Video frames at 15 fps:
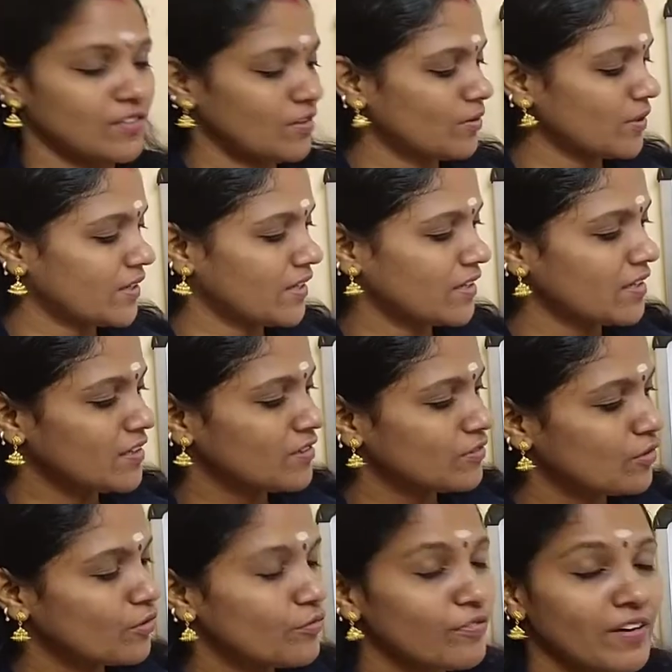Okay.
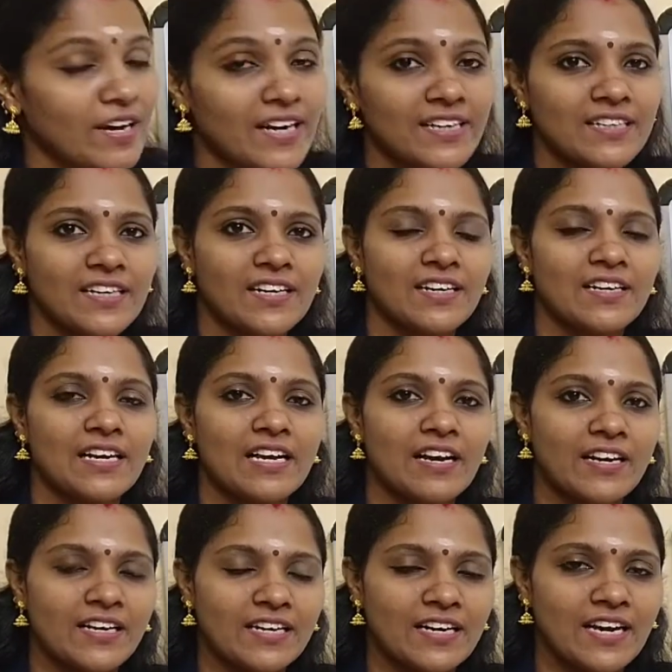So find a
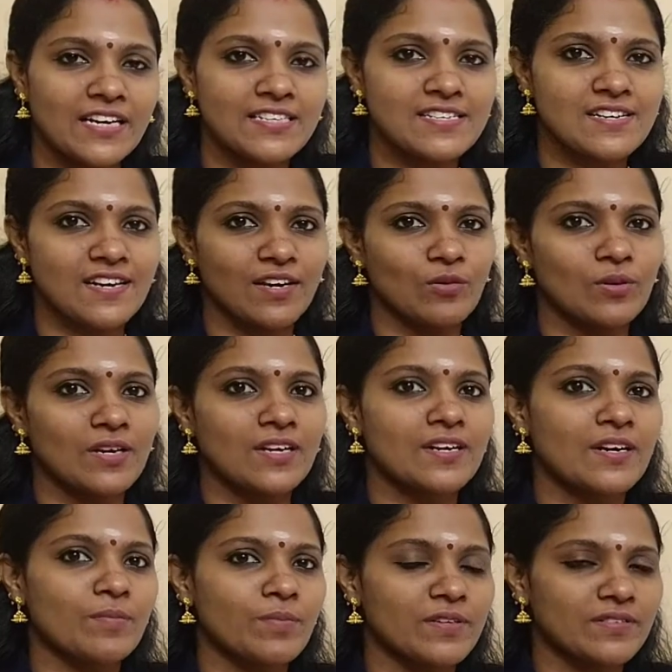right
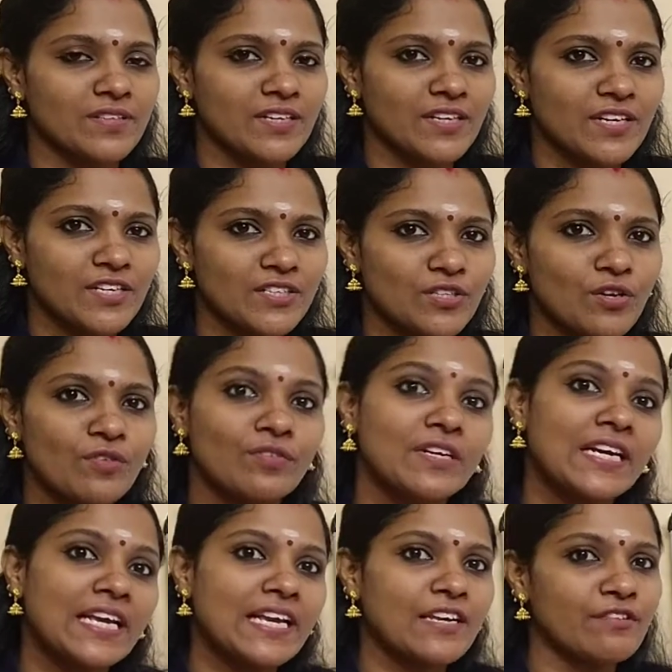regular representation of
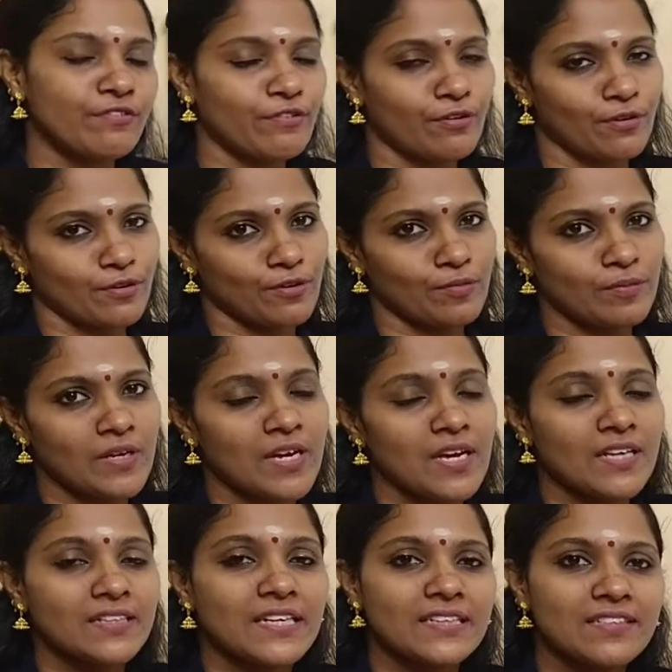Klein foregroup.
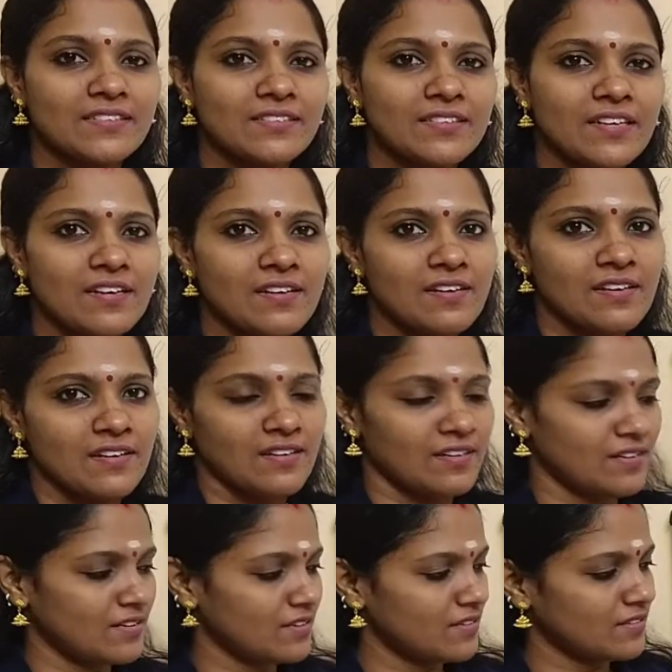That is the
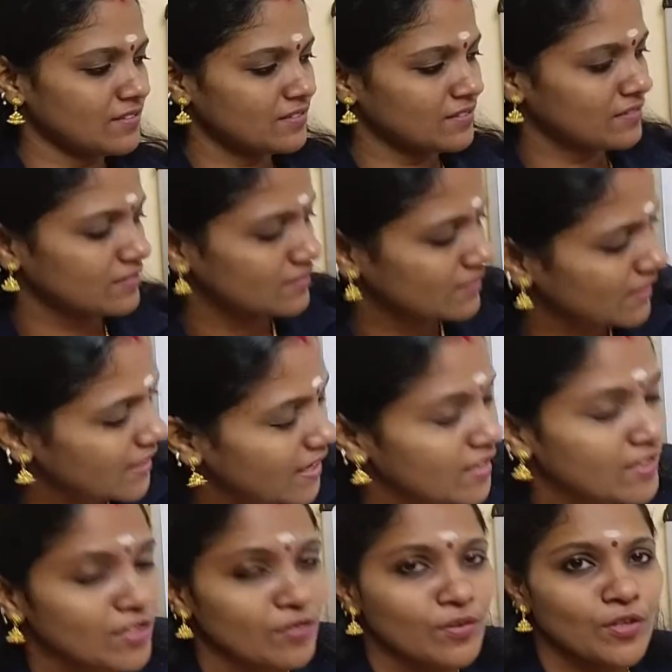that I
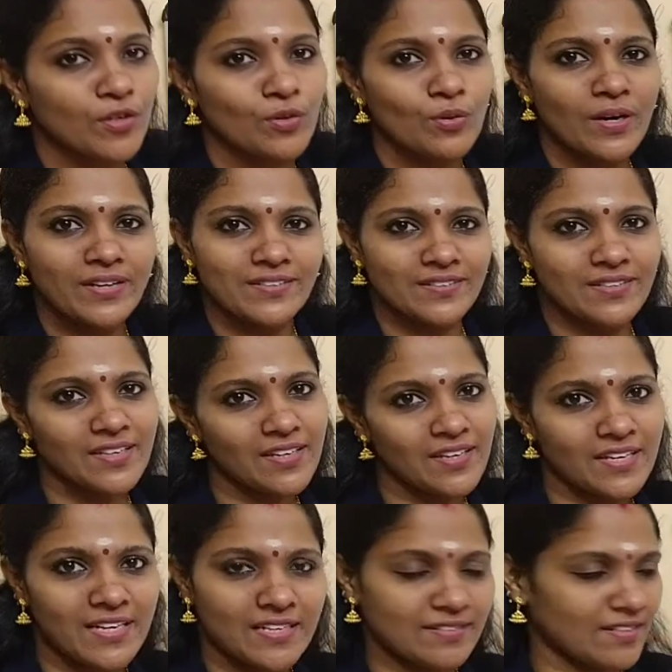am giving you as
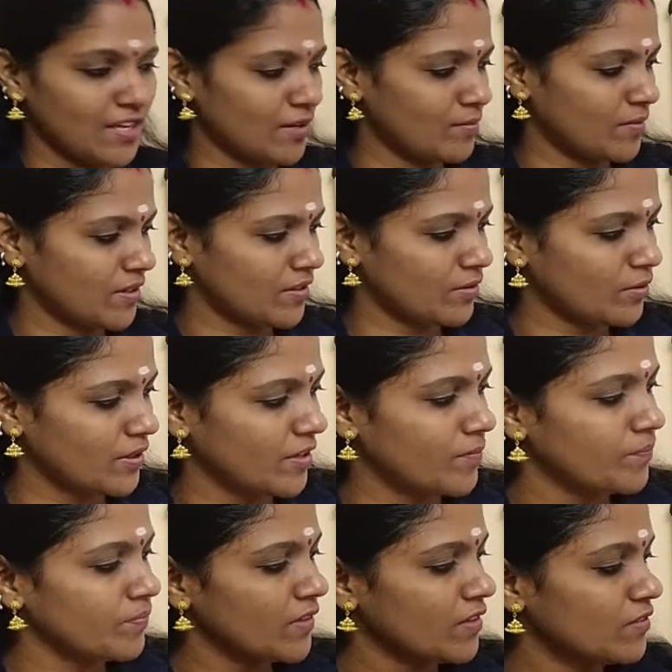an assignment. Okay.